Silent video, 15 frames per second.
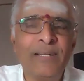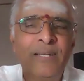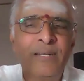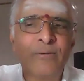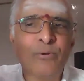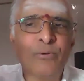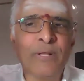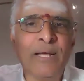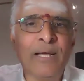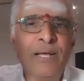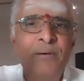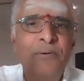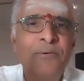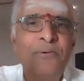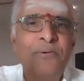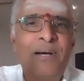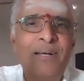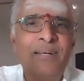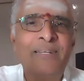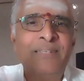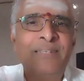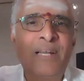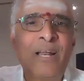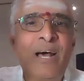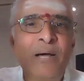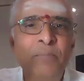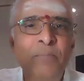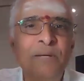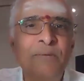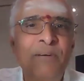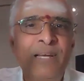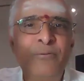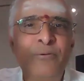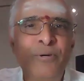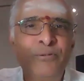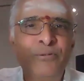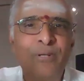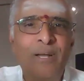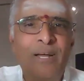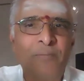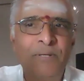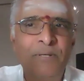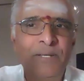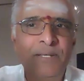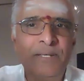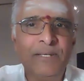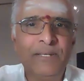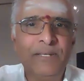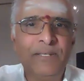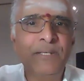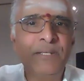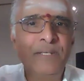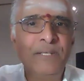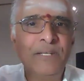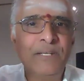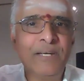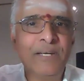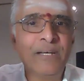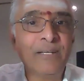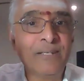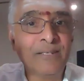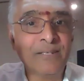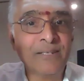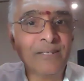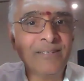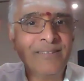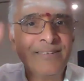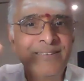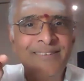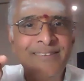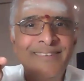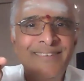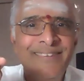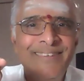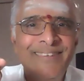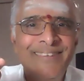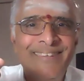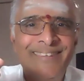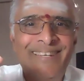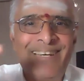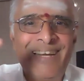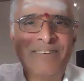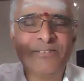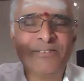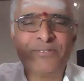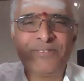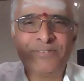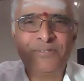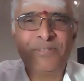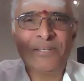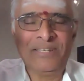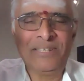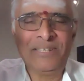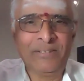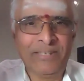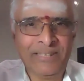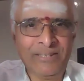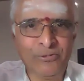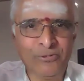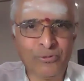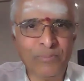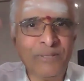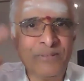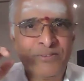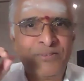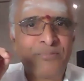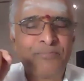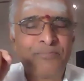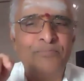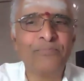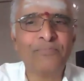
Then Gurudev, in the lobby, while going to the lobby, he heard that I was announcements.